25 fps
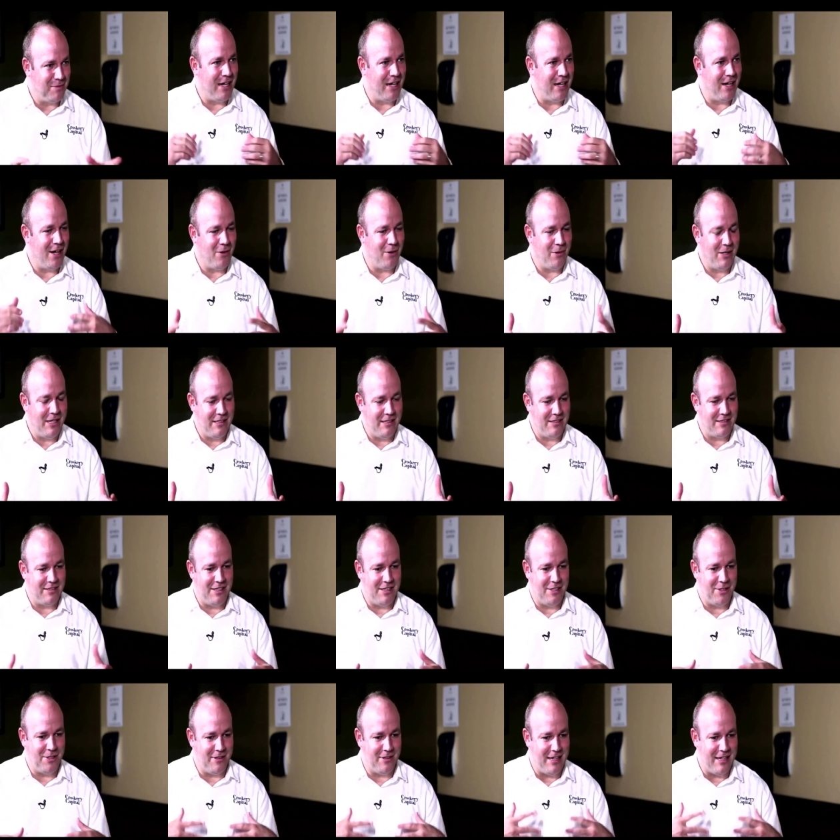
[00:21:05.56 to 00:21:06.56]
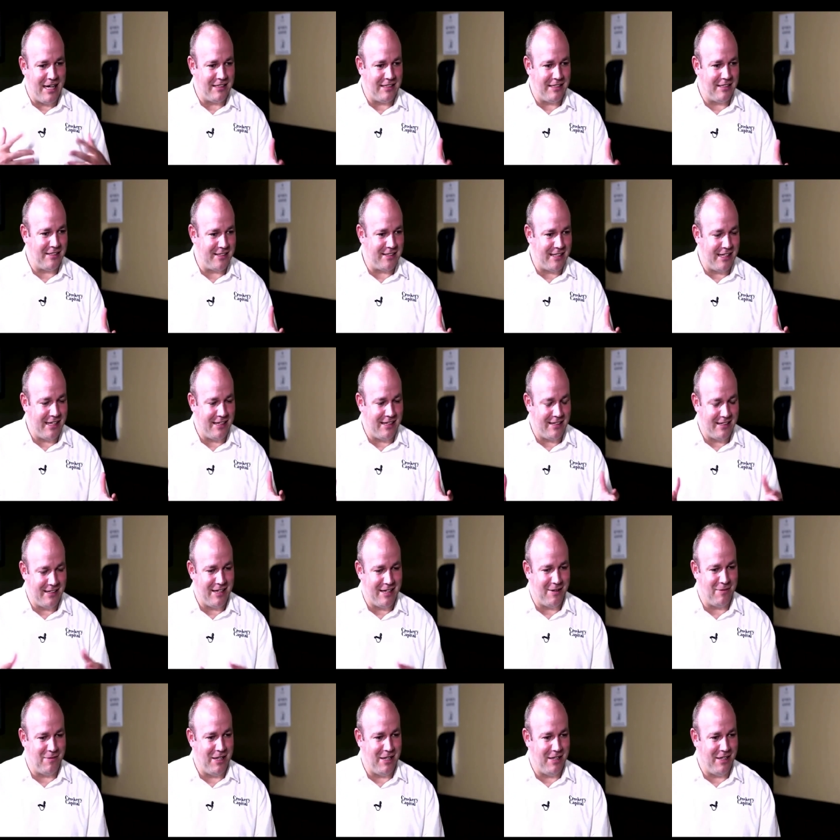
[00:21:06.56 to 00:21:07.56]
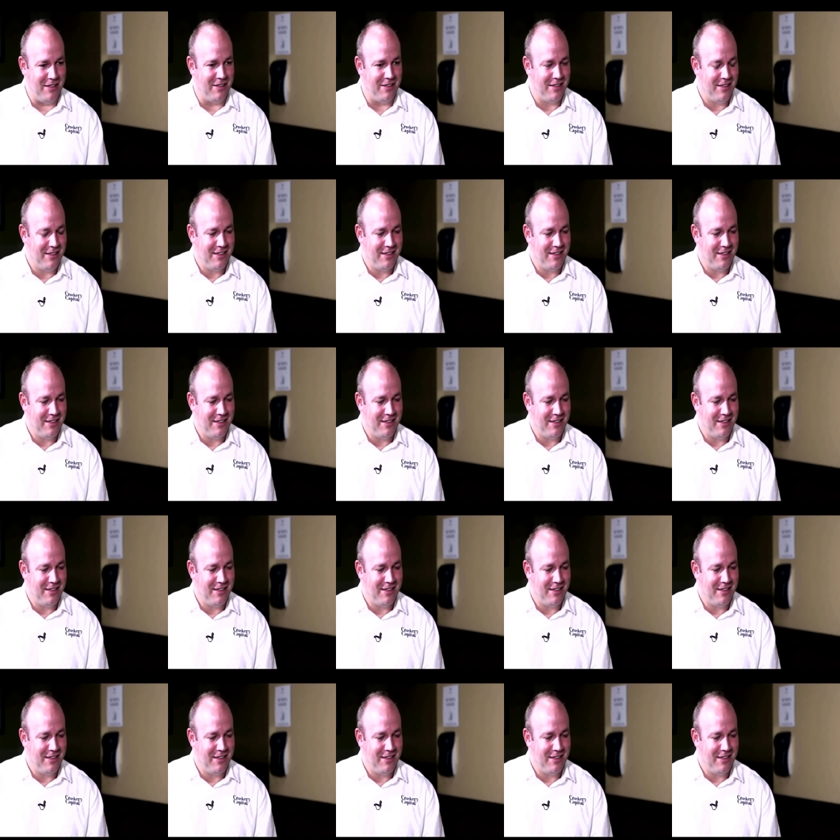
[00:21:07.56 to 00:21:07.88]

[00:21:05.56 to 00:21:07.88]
but I always, you know, like to say, I mean,